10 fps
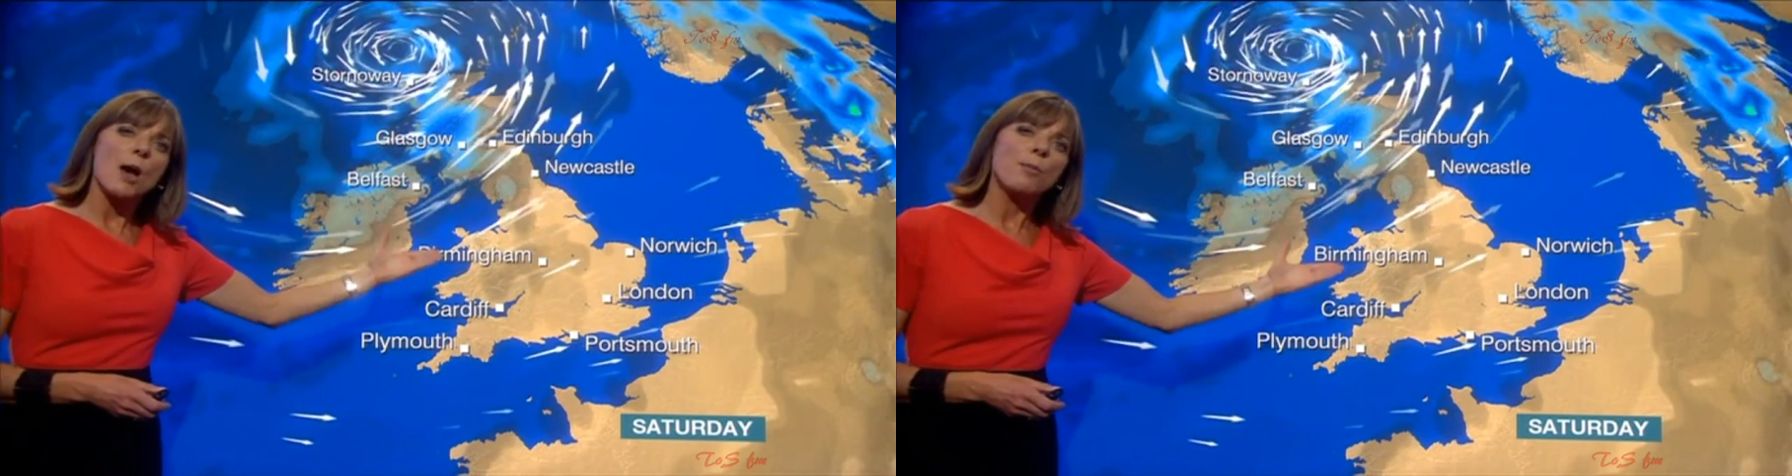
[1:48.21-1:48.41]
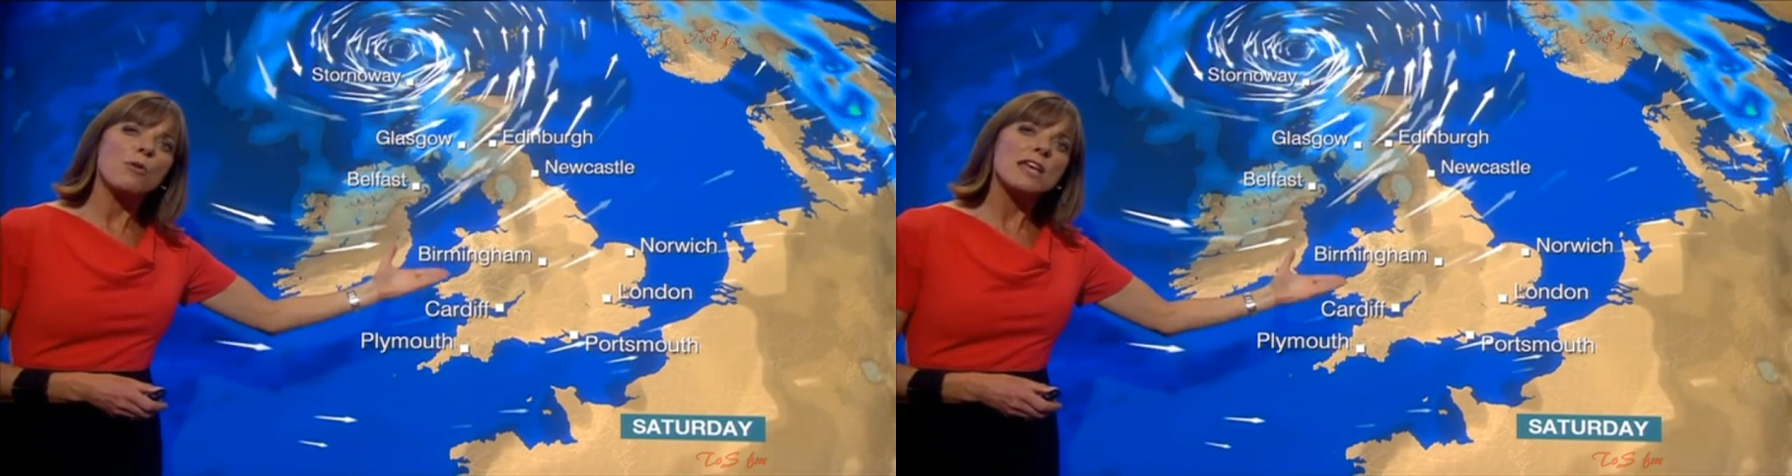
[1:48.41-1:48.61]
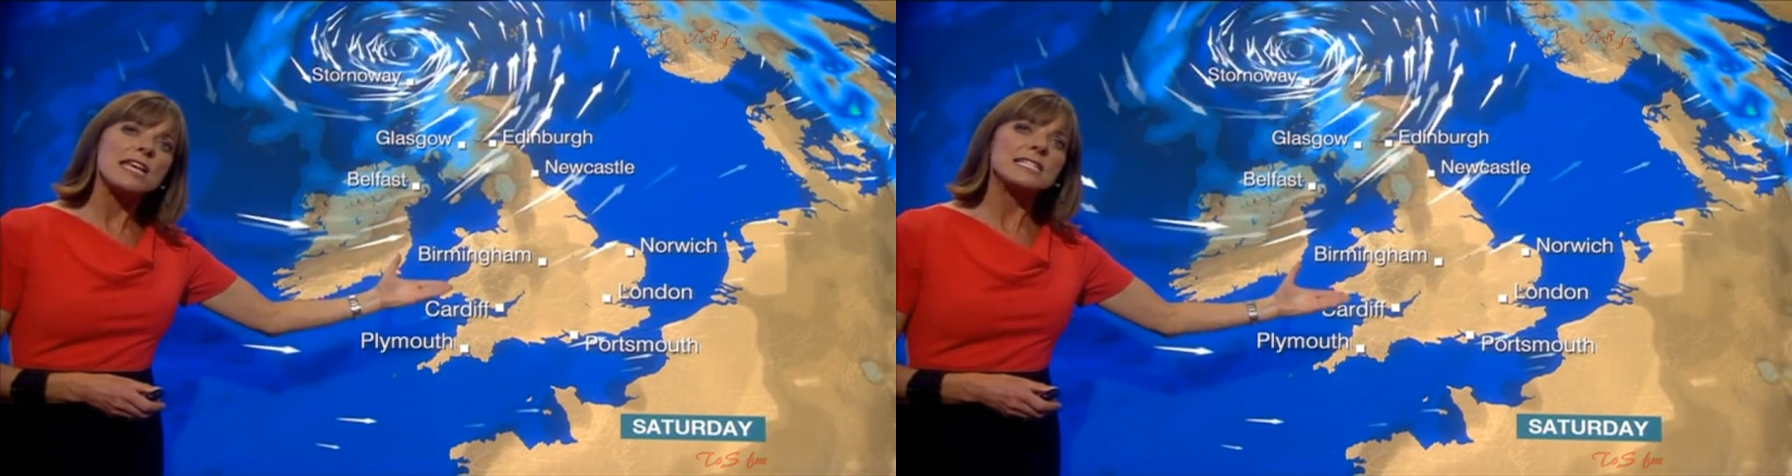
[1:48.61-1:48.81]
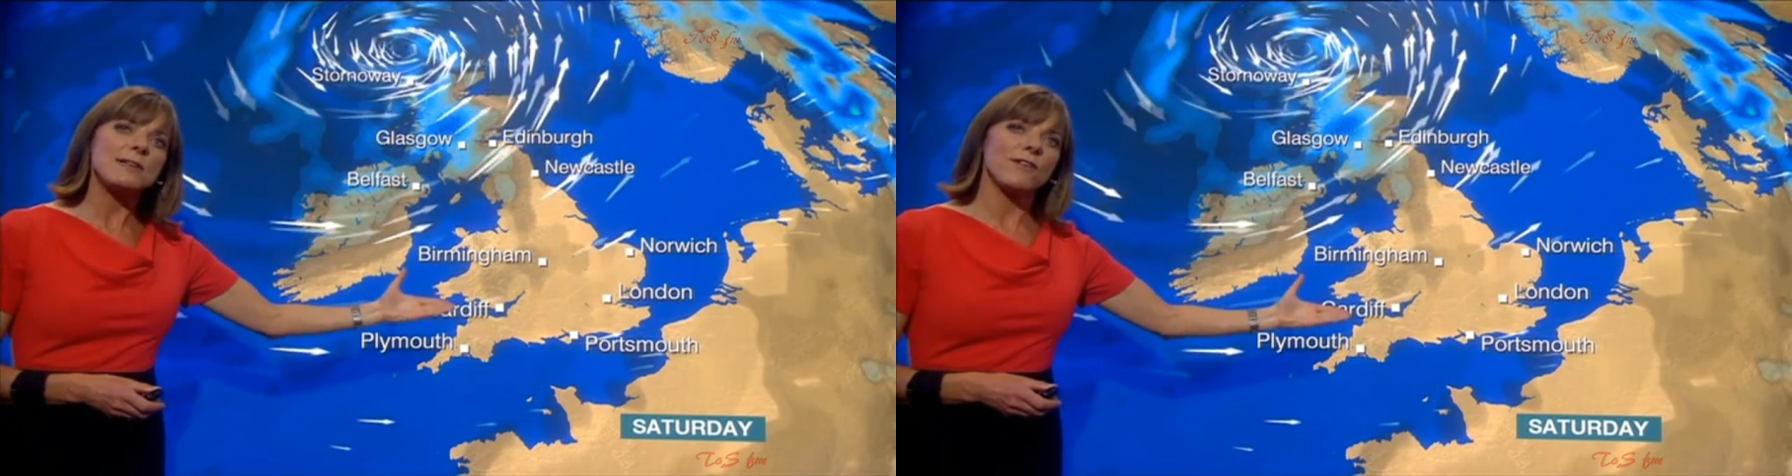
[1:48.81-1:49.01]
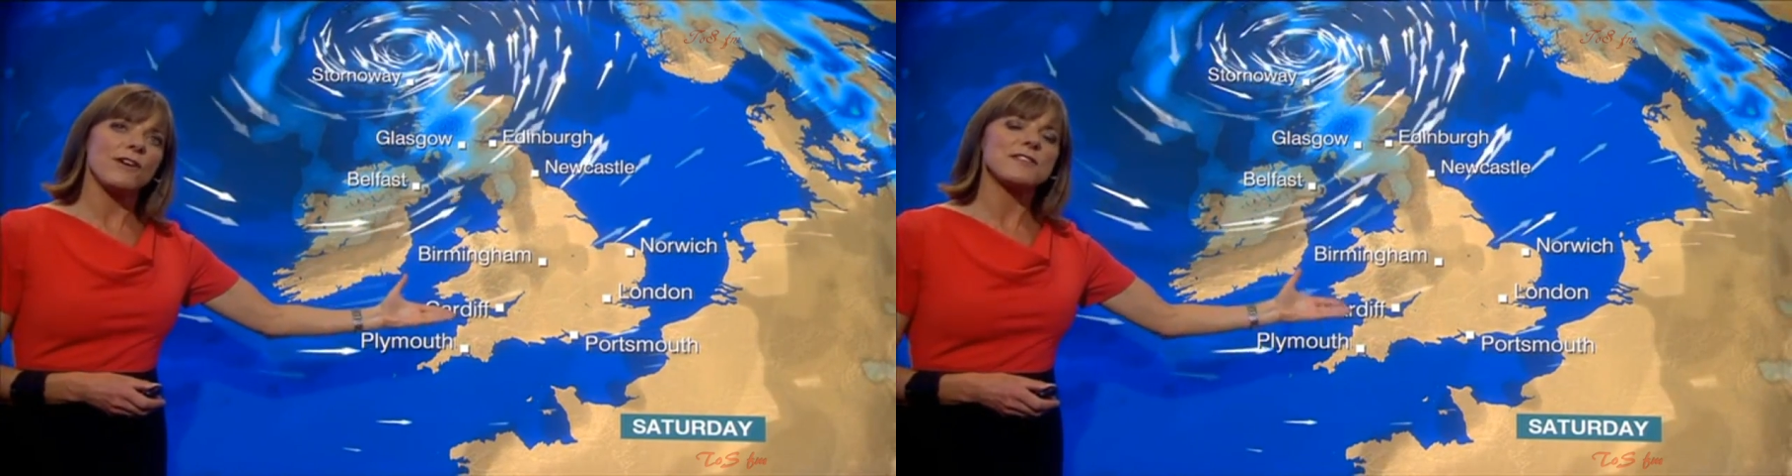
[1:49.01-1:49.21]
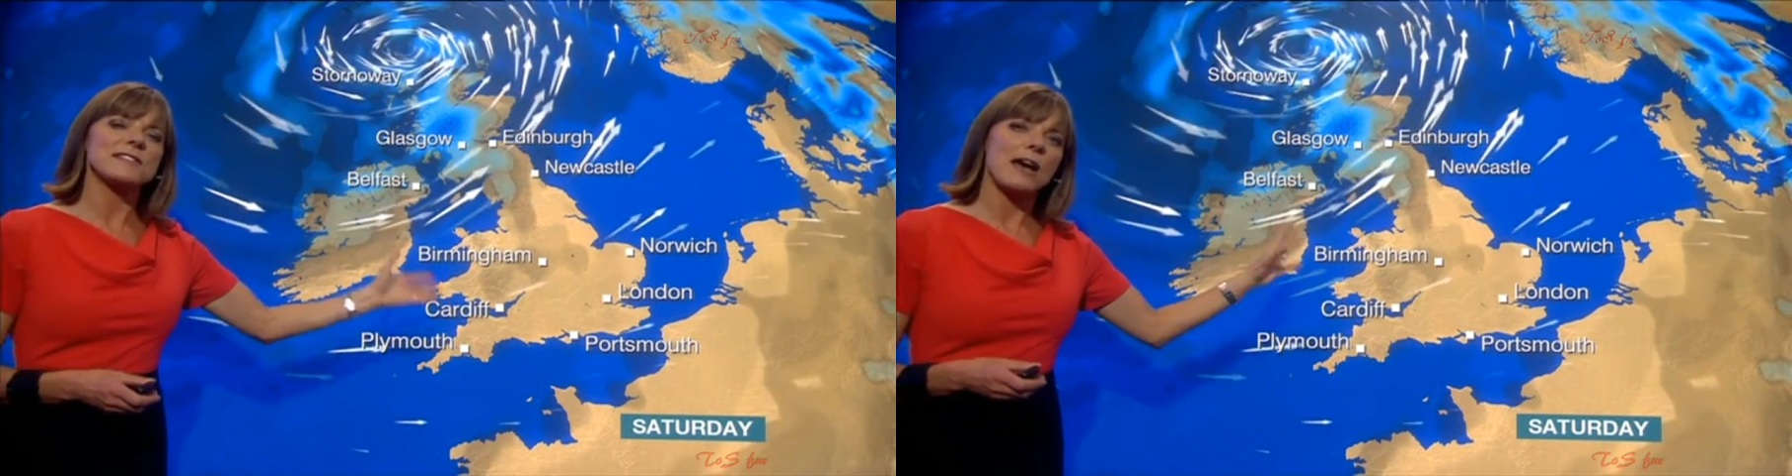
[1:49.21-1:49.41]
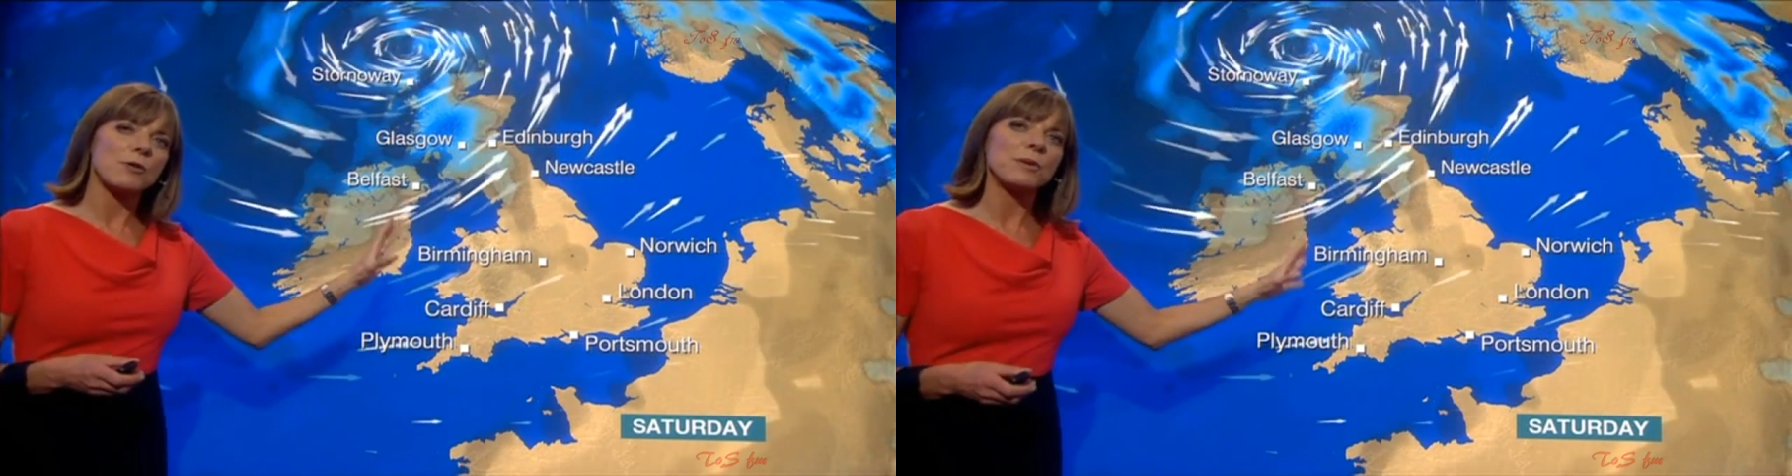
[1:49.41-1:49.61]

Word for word: Breezy further south,